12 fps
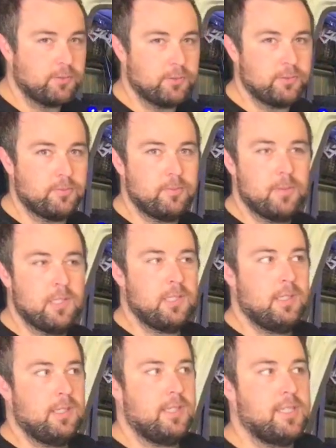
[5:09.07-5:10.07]
good
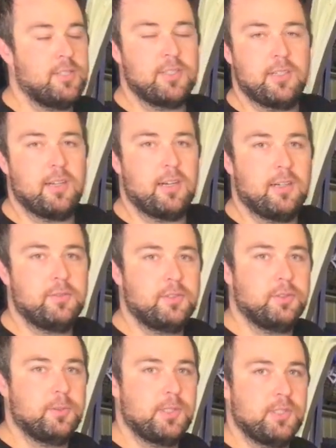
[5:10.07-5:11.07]
1.5 to
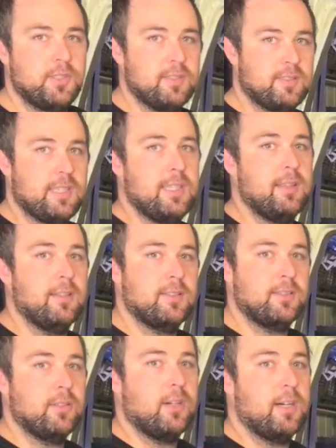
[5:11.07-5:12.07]
2 inches either
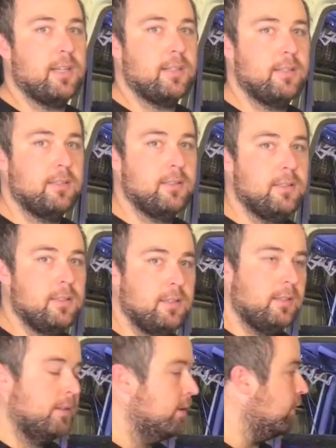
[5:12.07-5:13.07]
side
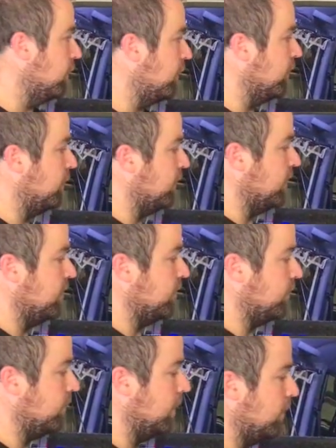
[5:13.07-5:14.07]
of the fridge
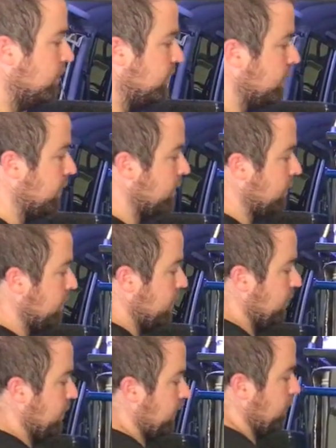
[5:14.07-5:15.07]
as well, so
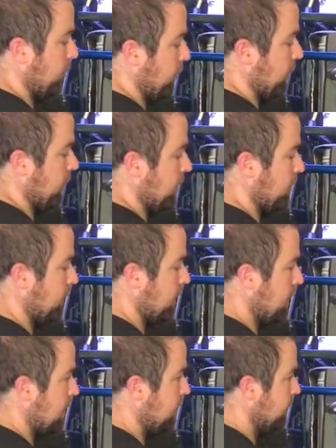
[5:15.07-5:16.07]
your footprint's
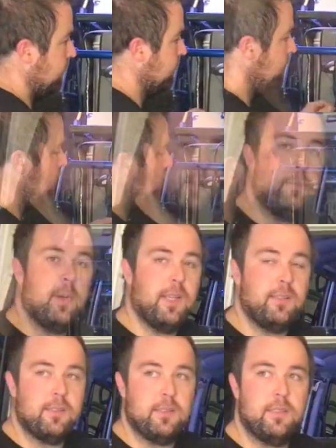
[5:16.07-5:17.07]
bigger. And
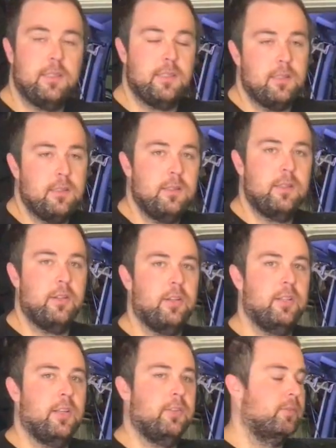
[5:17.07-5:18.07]
basically the
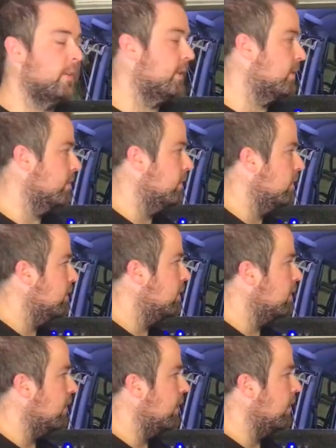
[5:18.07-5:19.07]
only other reason,
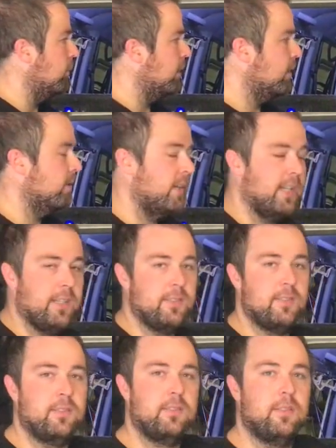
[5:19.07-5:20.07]
we got
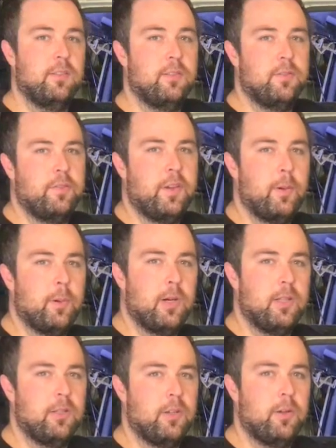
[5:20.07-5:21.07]
ours a fair
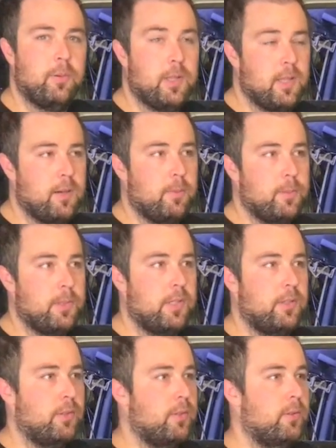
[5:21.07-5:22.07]
while ago when they were pretty
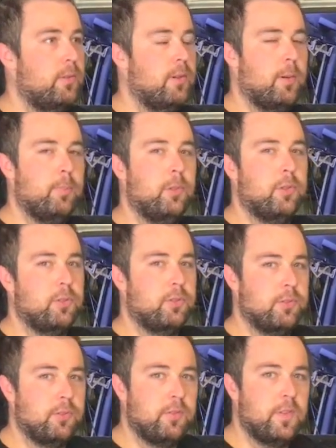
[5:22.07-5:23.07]
new. I'm not
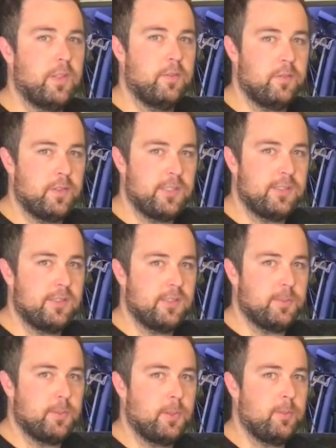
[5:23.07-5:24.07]
sure if they've fixed this
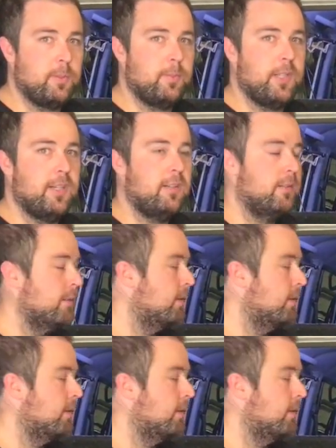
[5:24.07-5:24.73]
problem now,